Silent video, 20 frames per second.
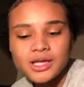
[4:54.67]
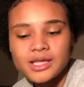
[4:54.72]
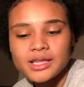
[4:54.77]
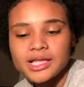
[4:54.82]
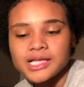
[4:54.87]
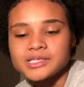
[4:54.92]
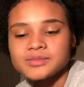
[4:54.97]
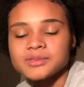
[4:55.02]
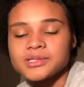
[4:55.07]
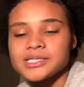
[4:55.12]

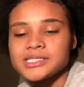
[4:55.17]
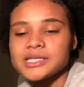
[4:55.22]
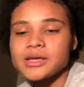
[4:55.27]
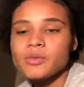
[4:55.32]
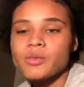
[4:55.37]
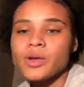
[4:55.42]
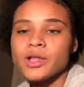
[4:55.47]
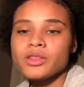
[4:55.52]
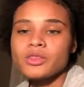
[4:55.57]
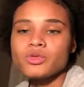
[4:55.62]
That's because I
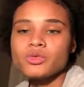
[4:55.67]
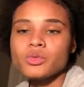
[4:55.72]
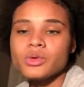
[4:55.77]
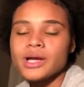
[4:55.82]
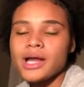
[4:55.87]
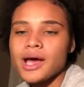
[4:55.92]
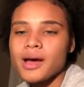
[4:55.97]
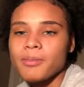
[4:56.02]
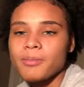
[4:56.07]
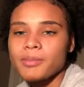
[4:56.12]
went through an
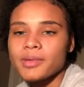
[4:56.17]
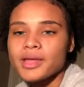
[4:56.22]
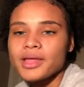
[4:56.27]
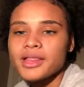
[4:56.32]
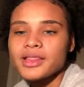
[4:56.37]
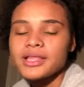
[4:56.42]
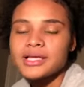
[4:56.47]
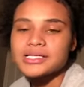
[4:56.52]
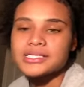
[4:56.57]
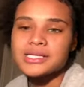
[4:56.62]
app.
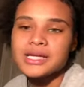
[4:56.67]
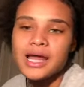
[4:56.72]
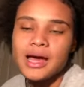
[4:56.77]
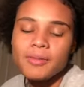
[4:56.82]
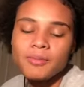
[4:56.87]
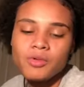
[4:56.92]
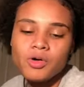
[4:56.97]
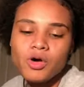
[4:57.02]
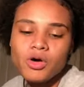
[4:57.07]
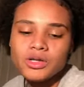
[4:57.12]
There's an
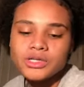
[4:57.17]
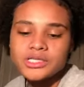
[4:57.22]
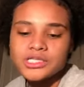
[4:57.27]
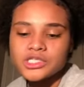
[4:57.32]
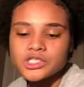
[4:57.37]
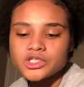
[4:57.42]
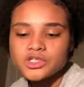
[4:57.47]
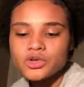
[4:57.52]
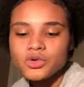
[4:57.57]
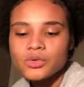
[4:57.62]
app called
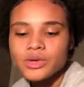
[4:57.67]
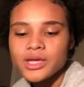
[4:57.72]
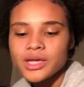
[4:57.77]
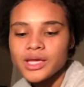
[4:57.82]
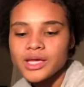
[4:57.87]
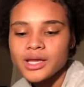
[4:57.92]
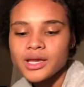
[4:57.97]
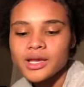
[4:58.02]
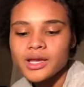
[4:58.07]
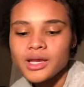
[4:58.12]

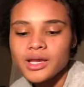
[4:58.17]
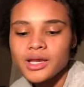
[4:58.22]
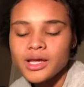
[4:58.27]
DistroKid.